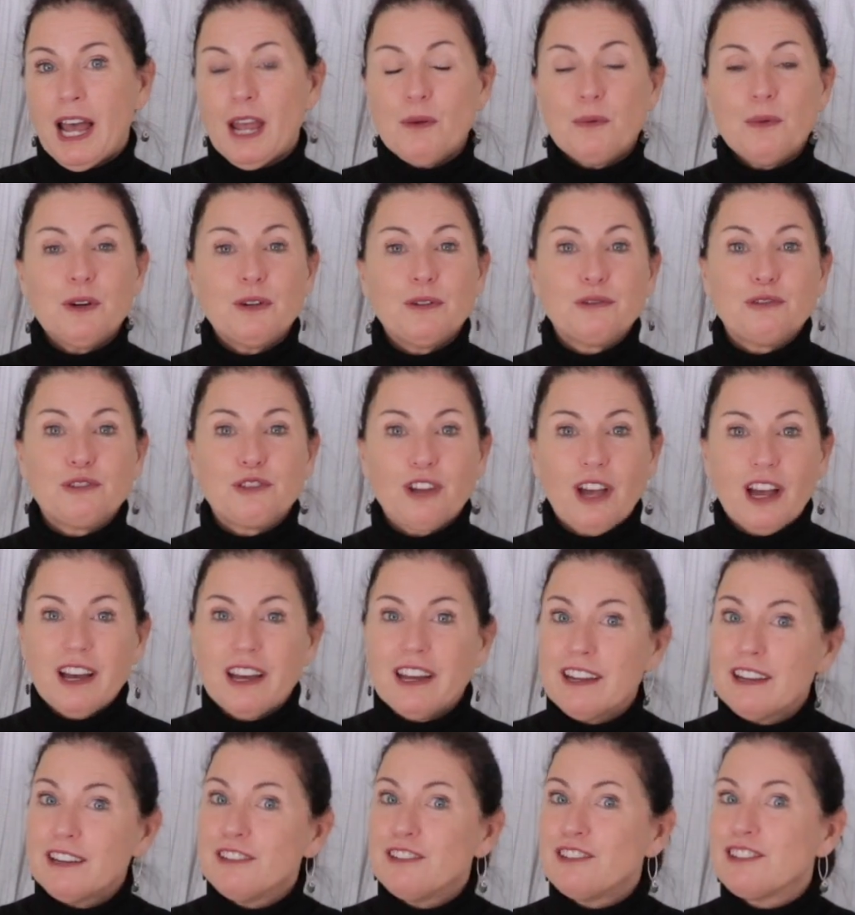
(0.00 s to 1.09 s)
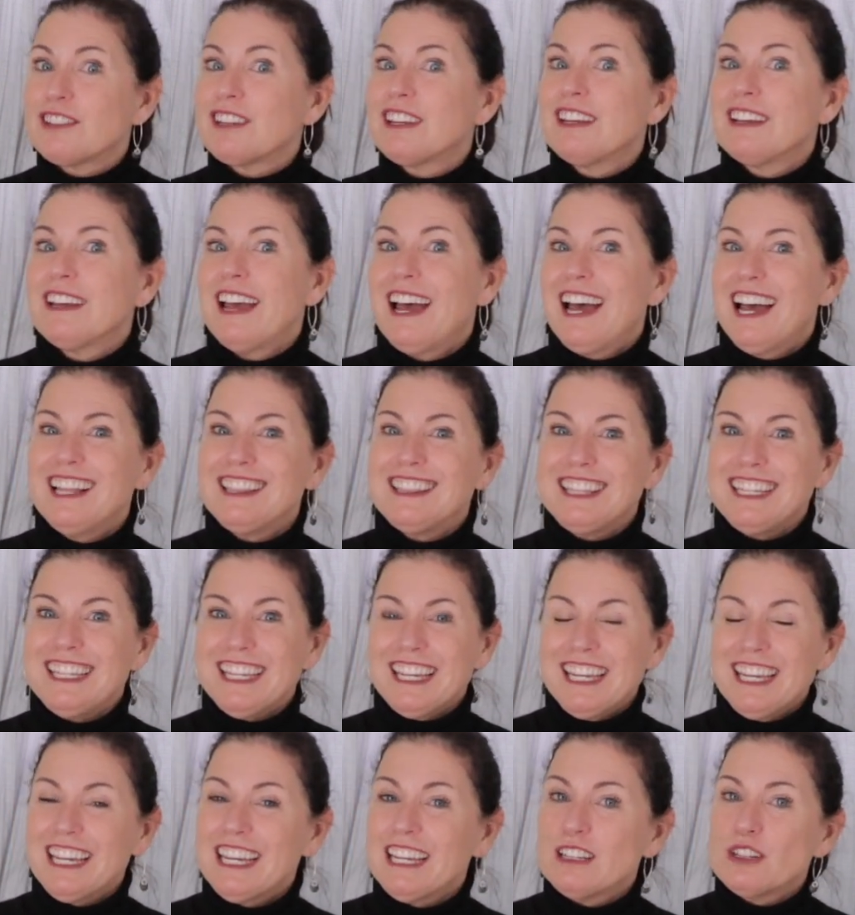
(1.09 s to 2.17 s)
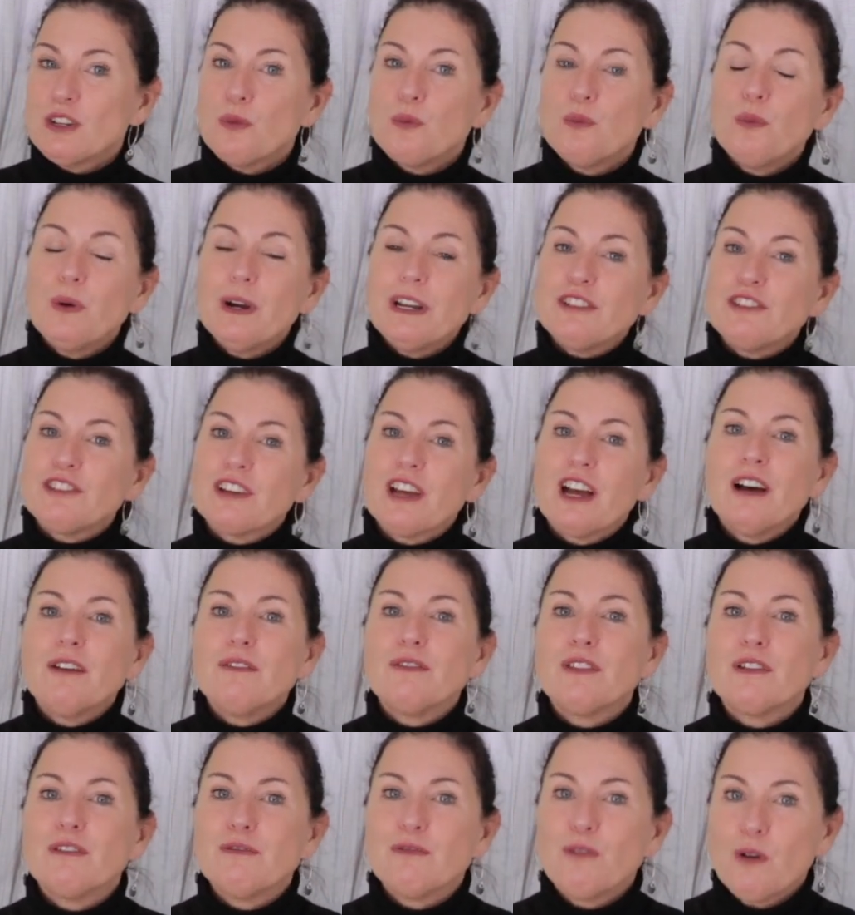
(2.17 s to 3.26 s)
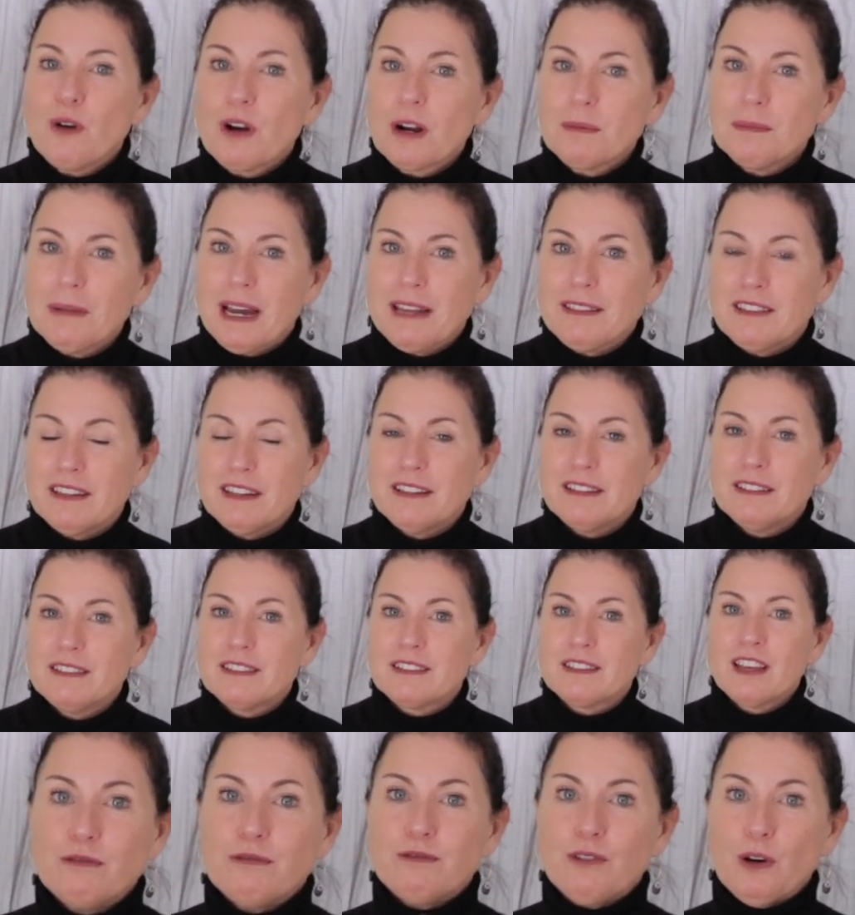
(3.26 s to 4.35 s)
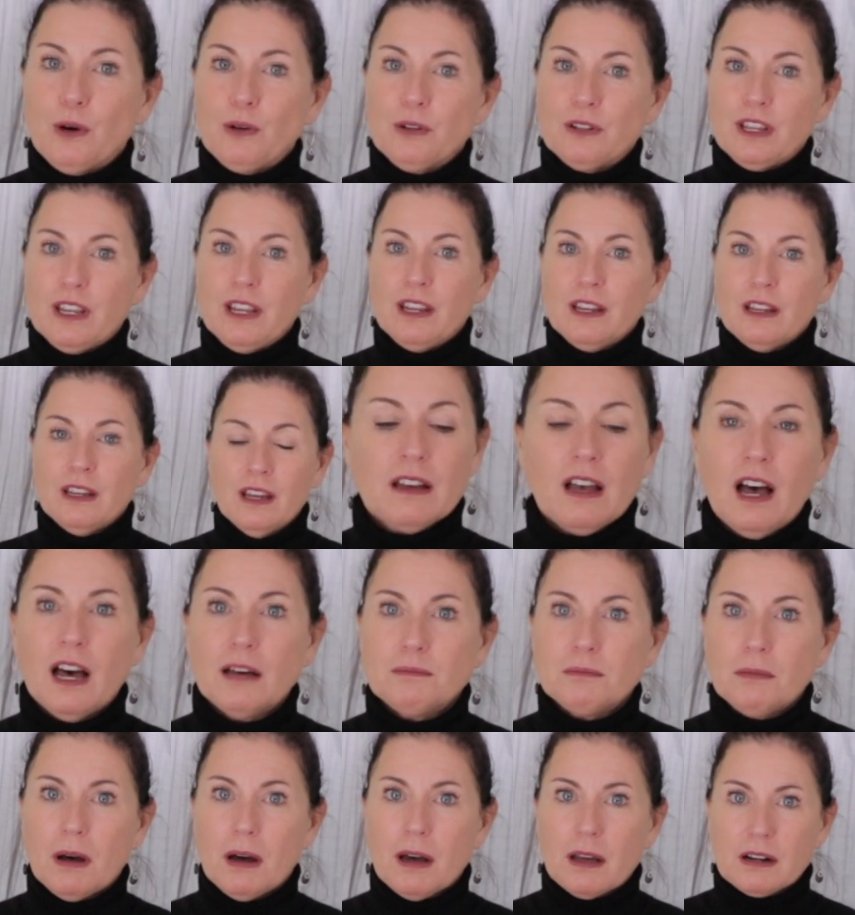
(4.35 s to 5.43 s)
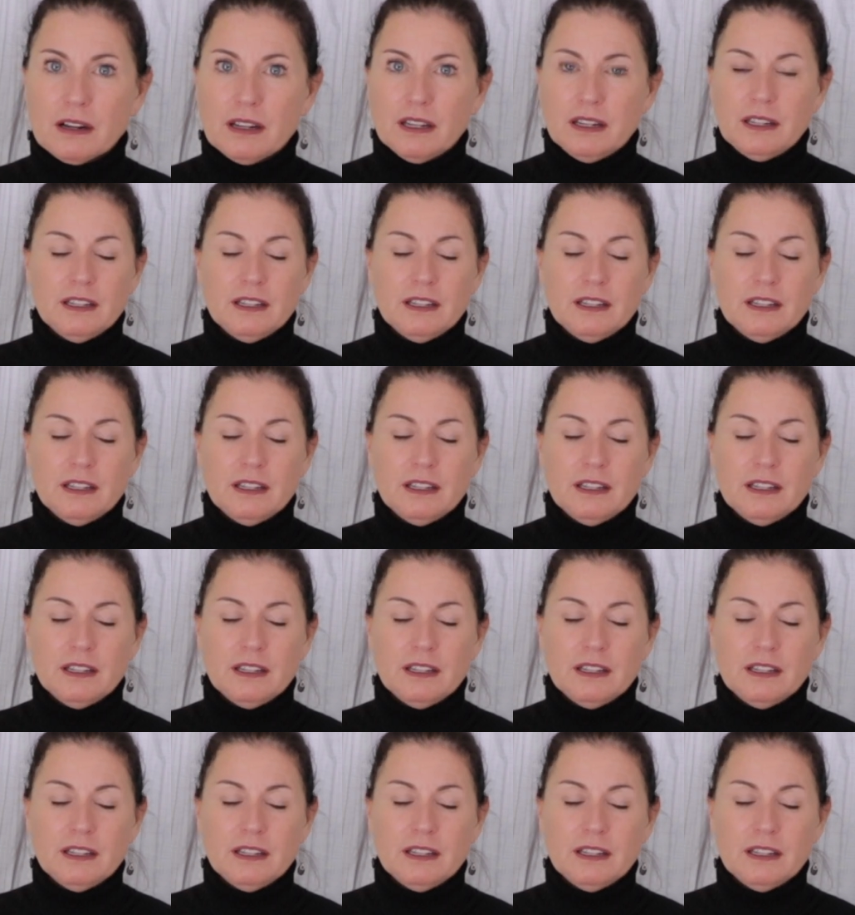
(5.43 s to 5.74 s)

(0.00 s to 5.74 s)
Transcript: will judge at the end which of the four methods, folding, Konmari,